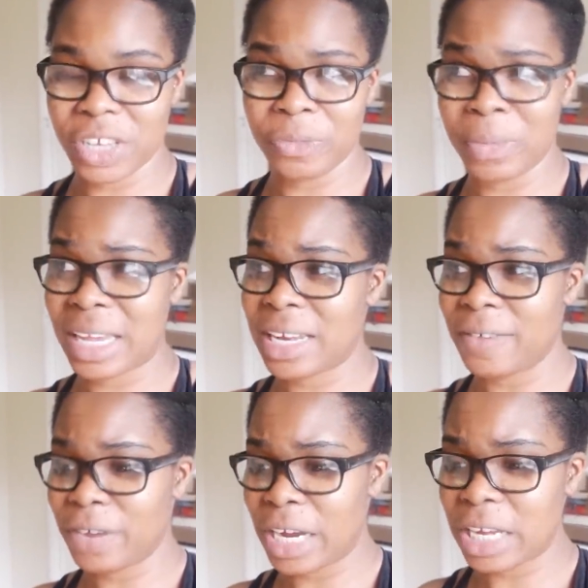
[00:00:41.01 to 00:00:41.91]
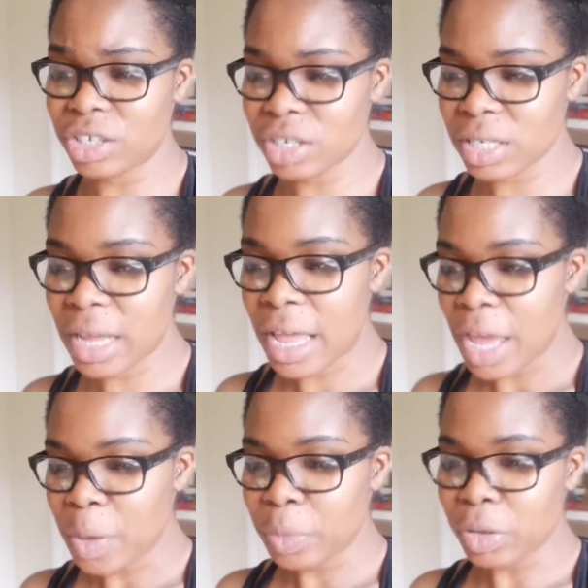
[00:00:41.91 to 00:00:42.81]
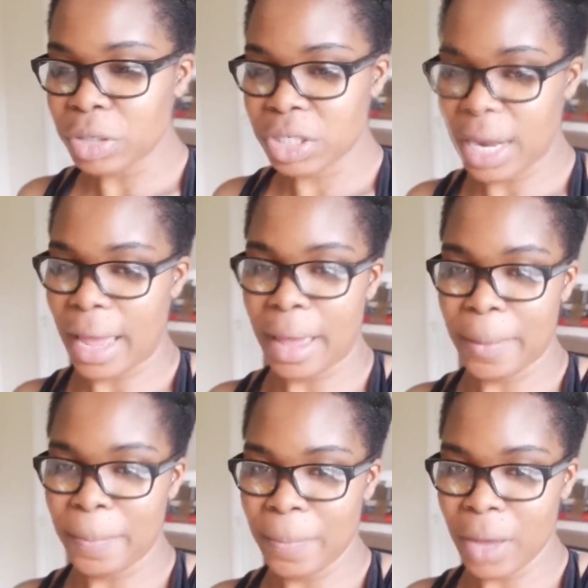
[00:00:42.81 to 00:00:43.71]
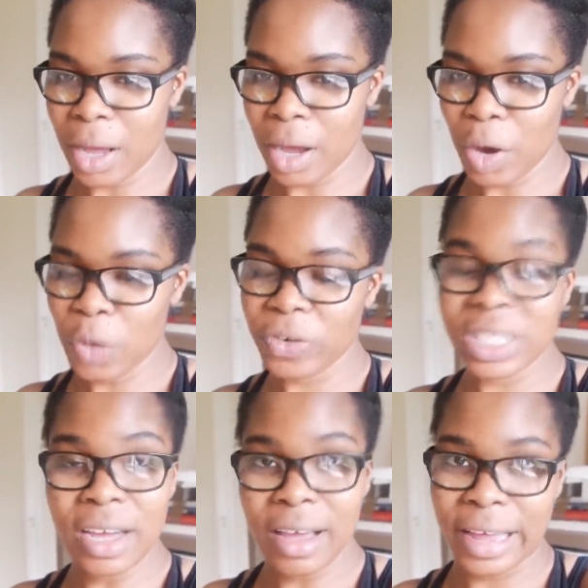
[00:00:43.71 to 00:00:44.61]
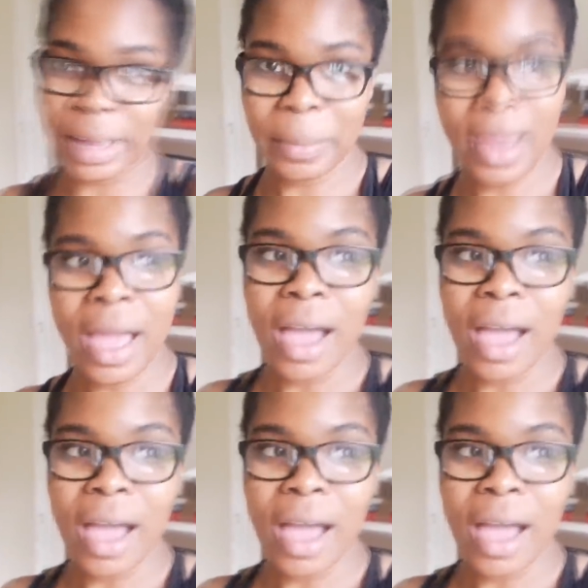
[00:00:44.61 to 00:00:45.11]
I've been making it for ages, but um over time